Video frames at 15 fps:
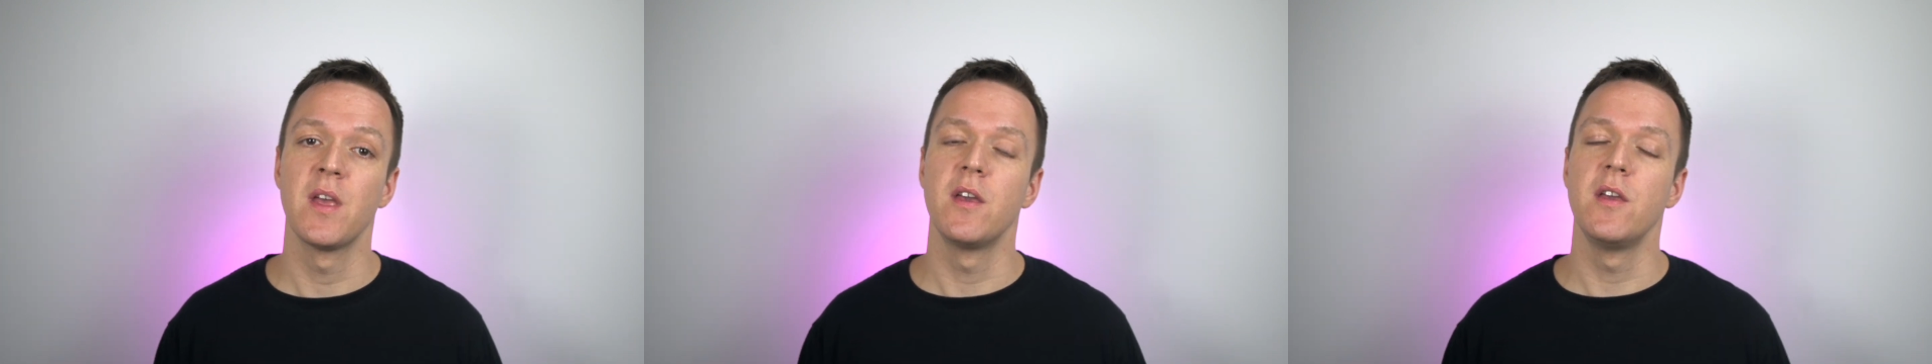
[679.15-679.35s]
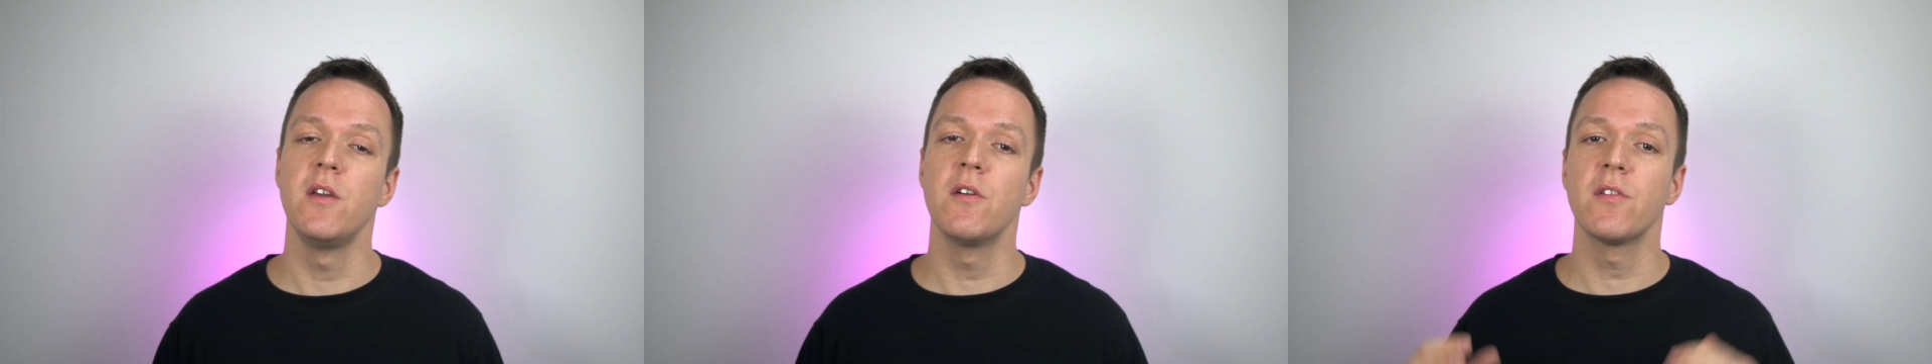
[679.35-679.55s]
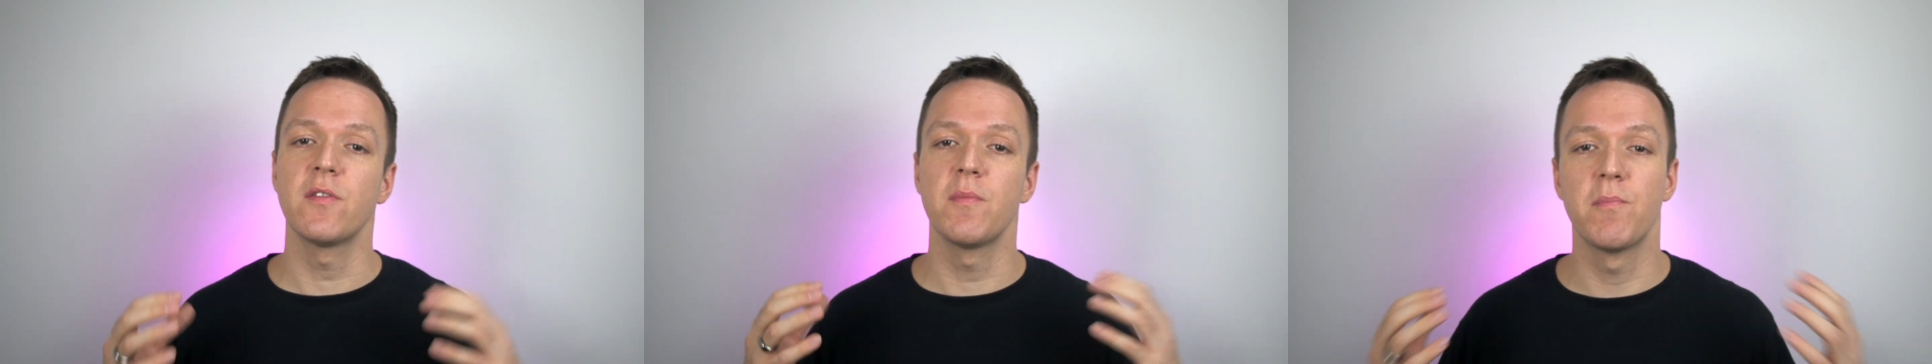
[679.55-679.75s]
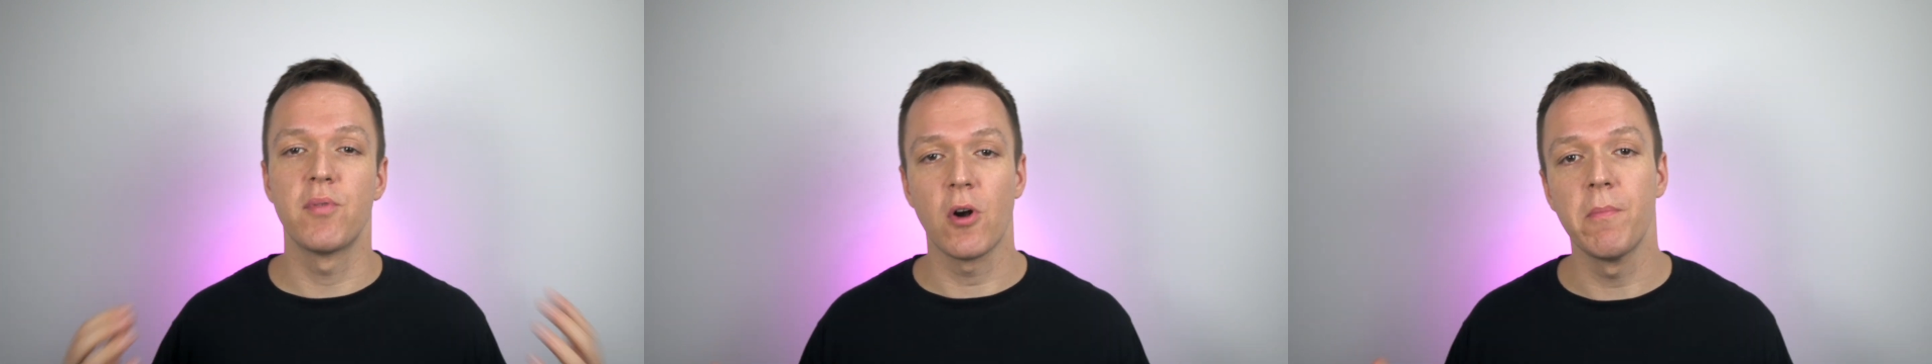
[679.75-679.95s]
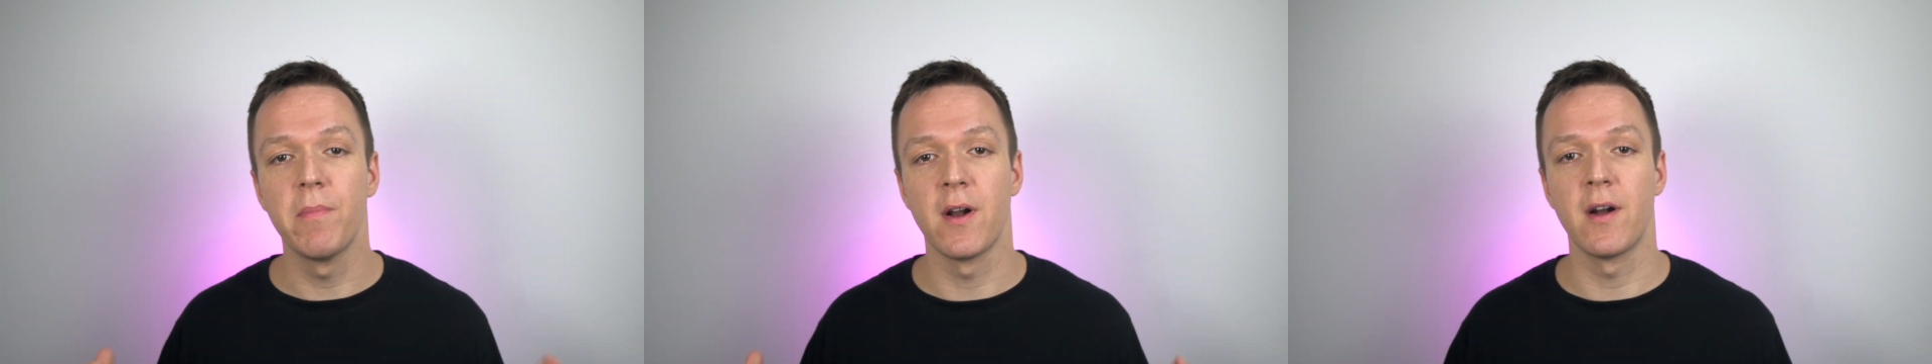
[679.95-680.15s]
use
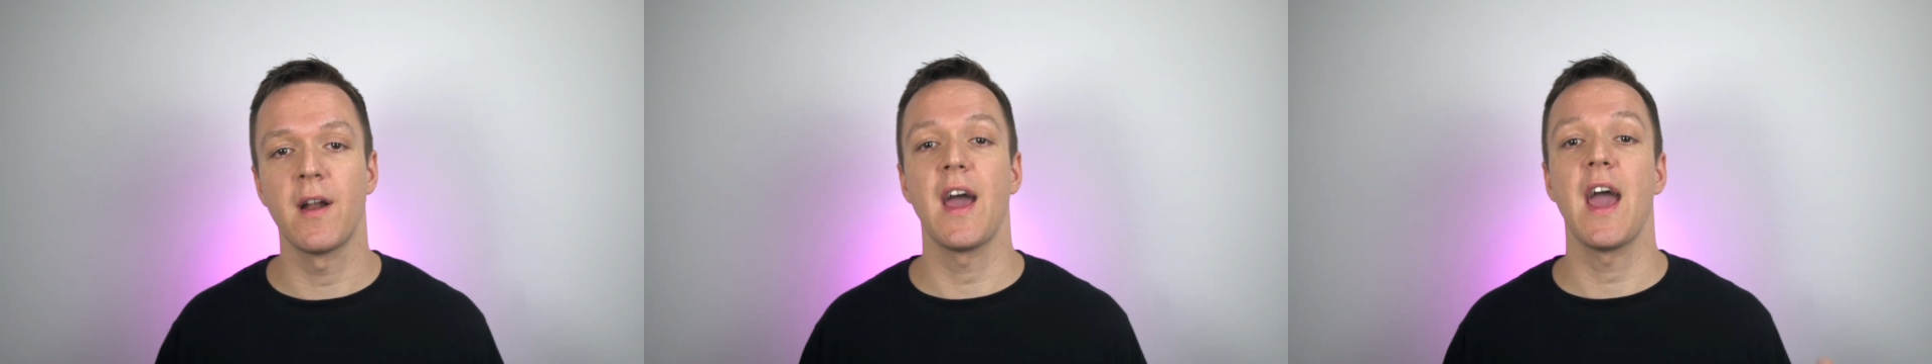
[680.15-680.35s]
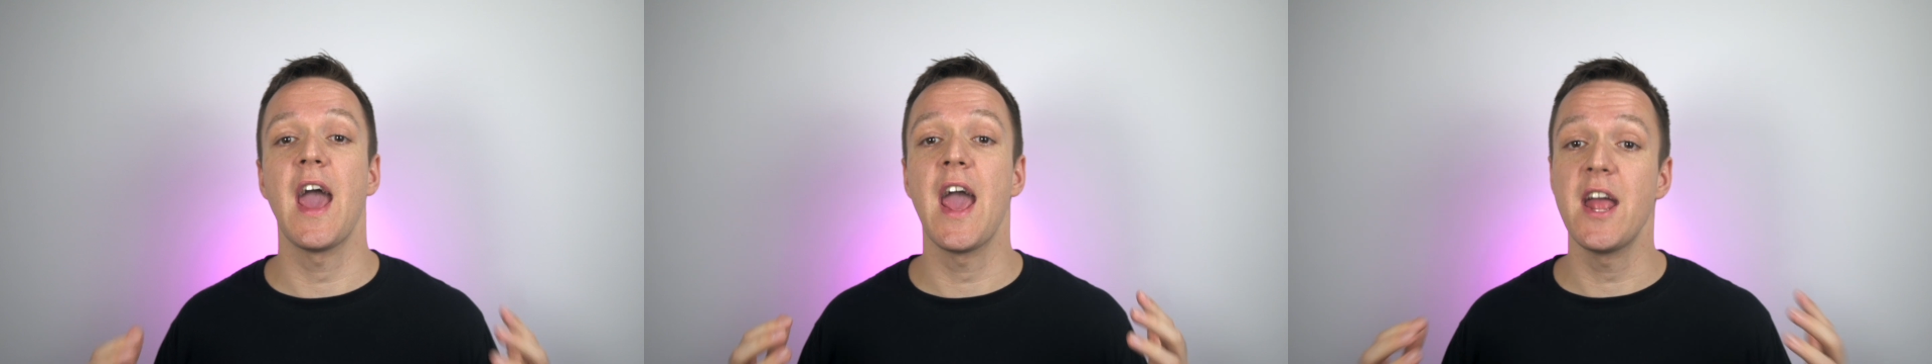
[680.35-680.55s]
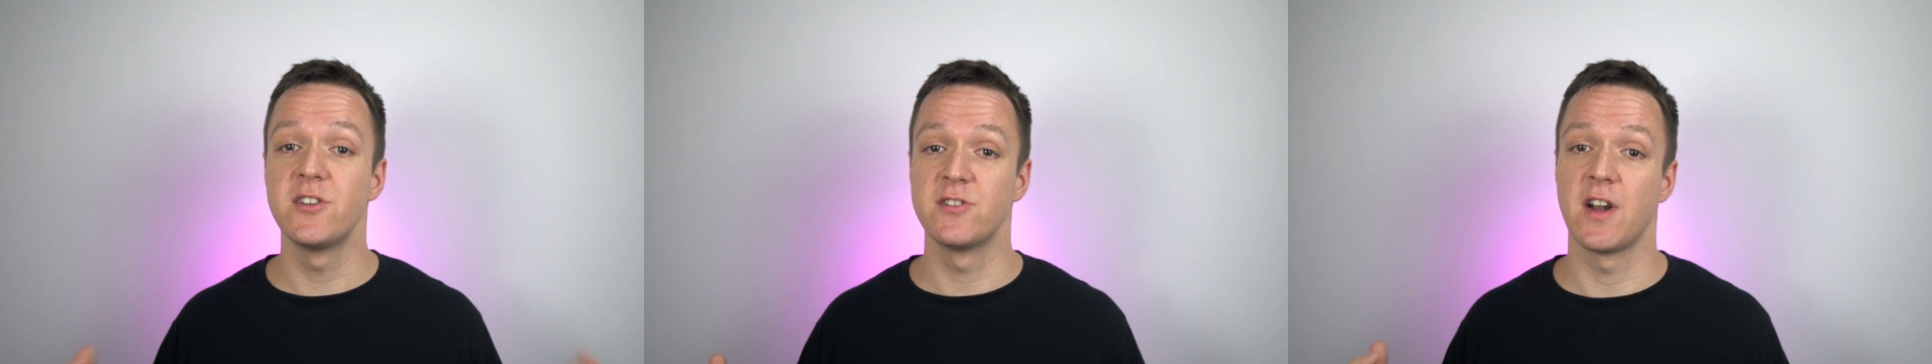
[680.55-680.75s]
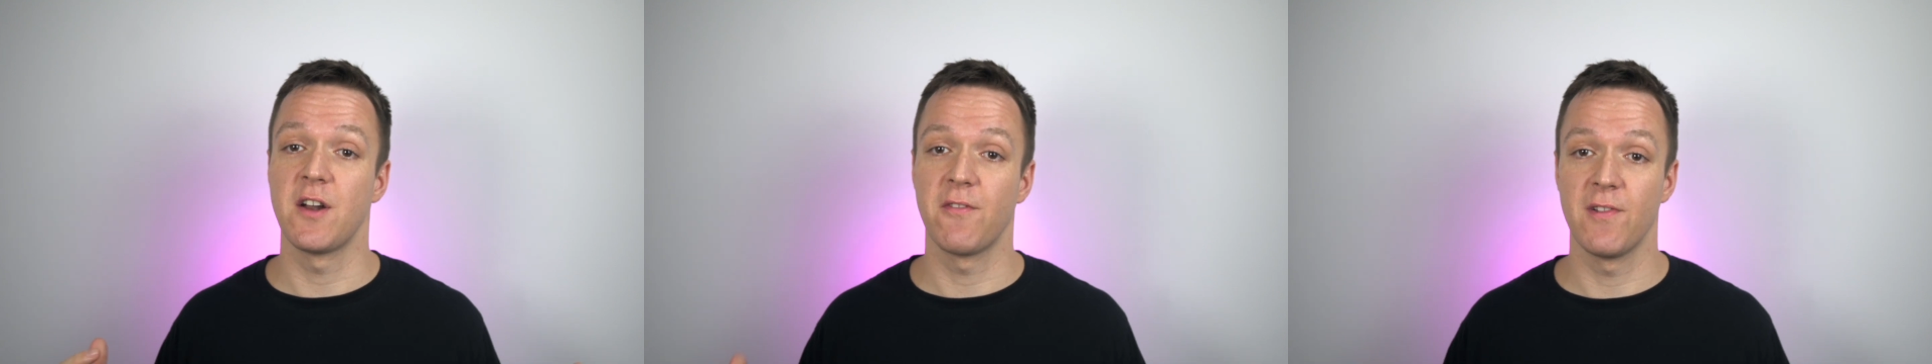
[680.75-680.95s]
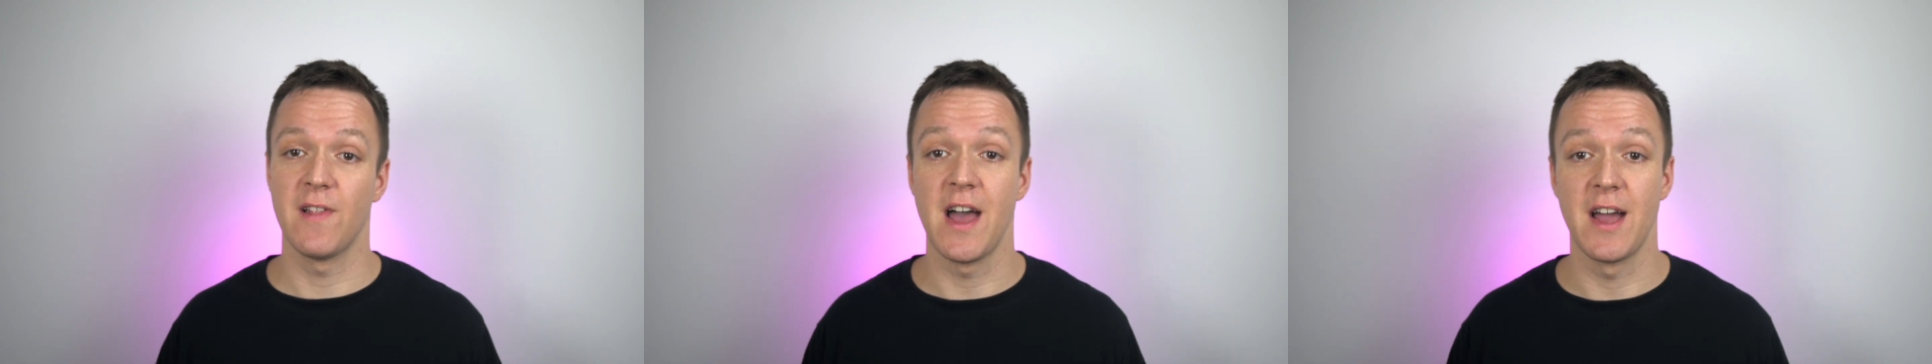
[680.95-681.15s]
proper
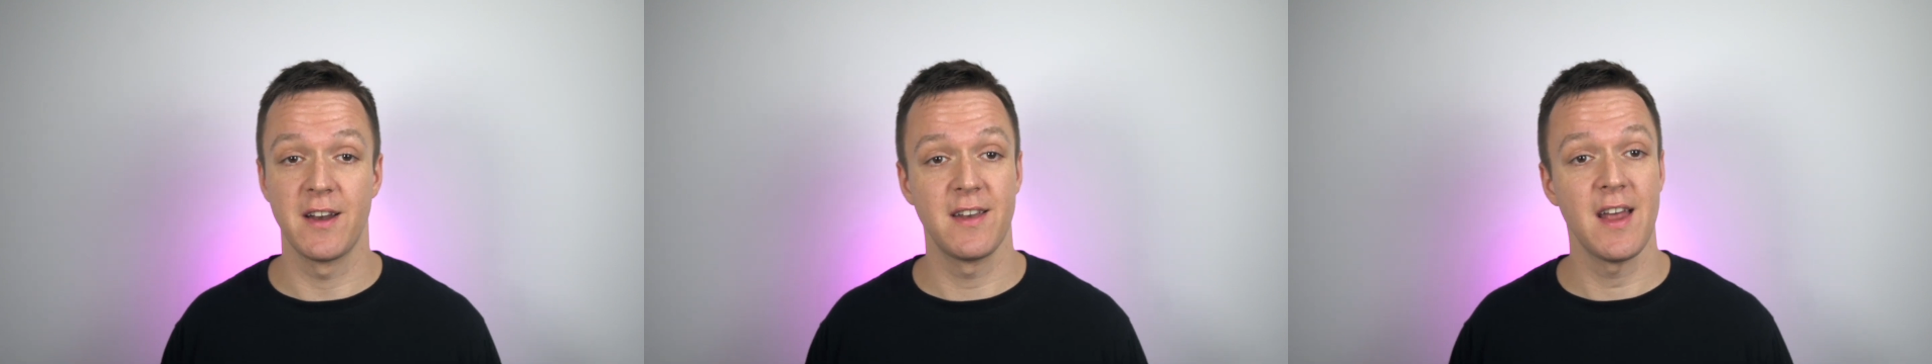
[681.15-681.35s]
href-lang